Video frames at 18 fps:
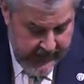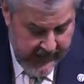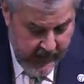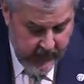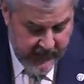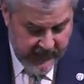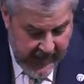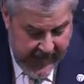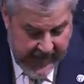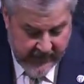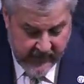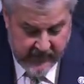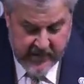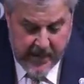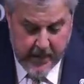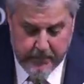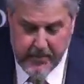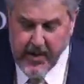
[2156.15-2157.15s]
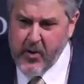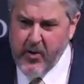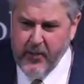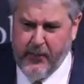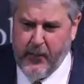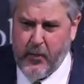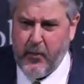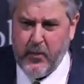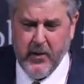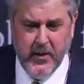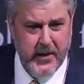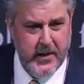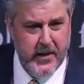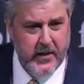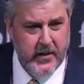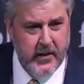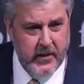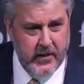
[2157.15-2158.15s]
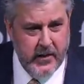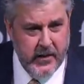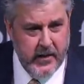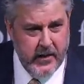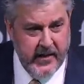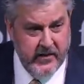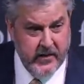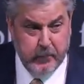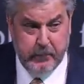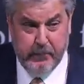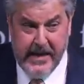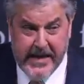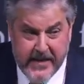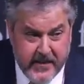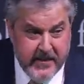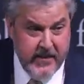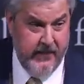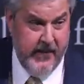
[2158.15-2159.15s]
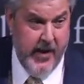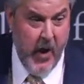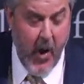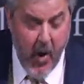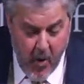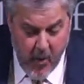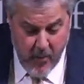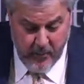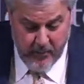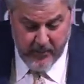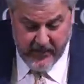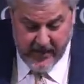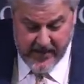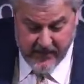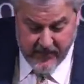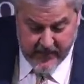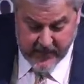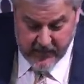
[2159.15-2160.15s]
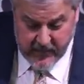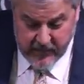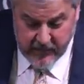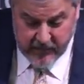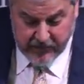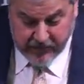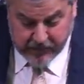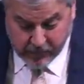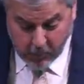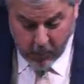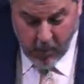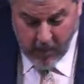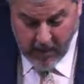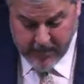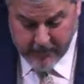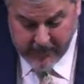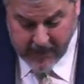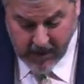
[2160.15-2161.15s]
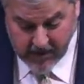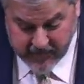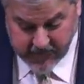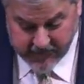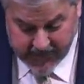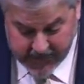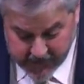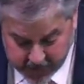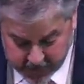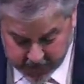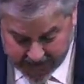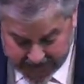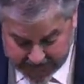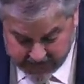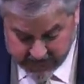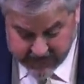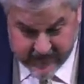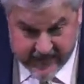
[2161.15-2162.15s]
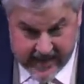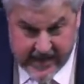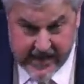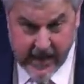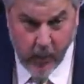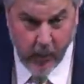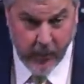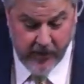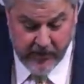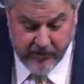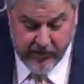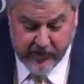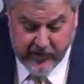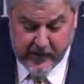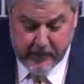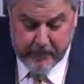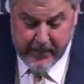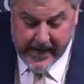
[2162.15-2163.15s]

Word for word: And it was sad to see a beautiful, expensive homes even destroyed because of an underlying sinkhole that just